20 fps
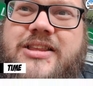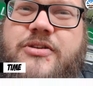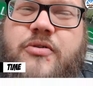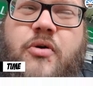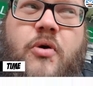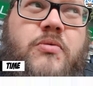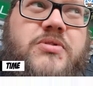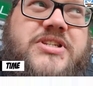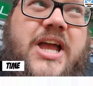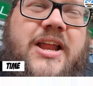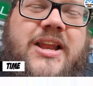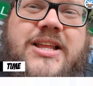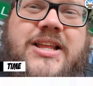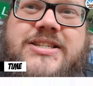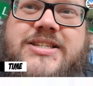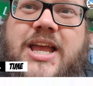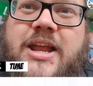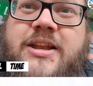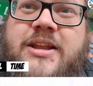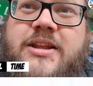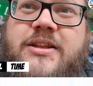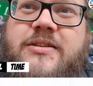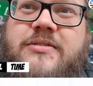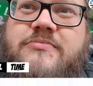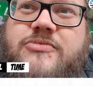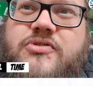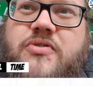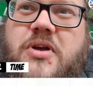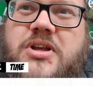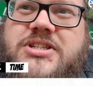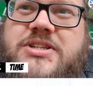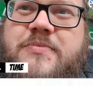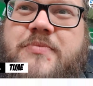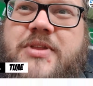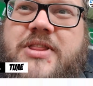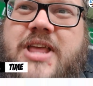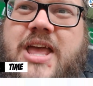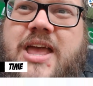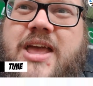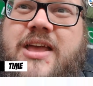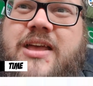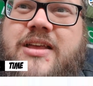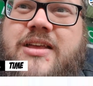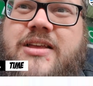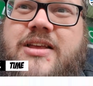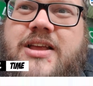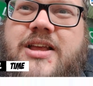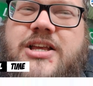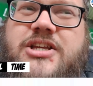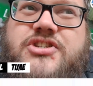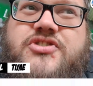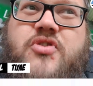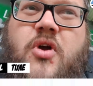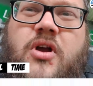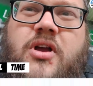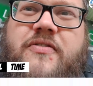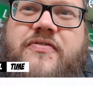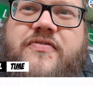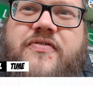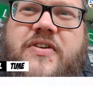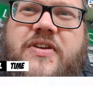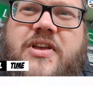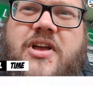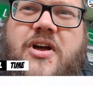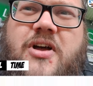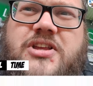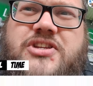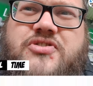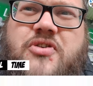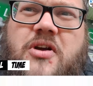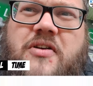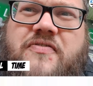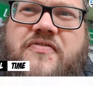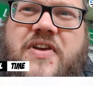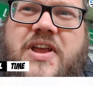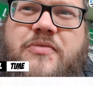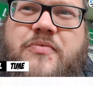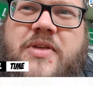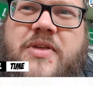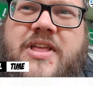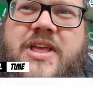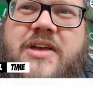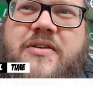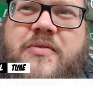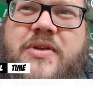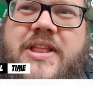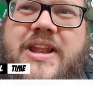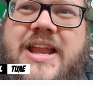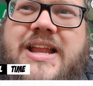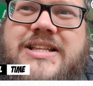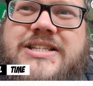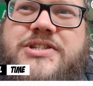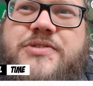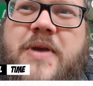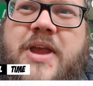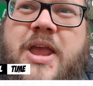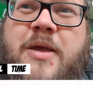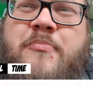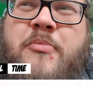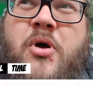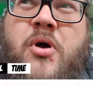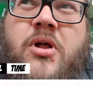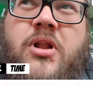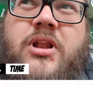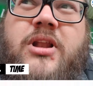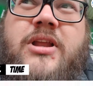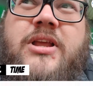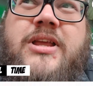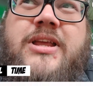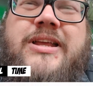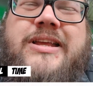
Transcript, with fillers: They're always cutting inside and crossing with their stronger uh, stronger feet with a, with an in swinging ball.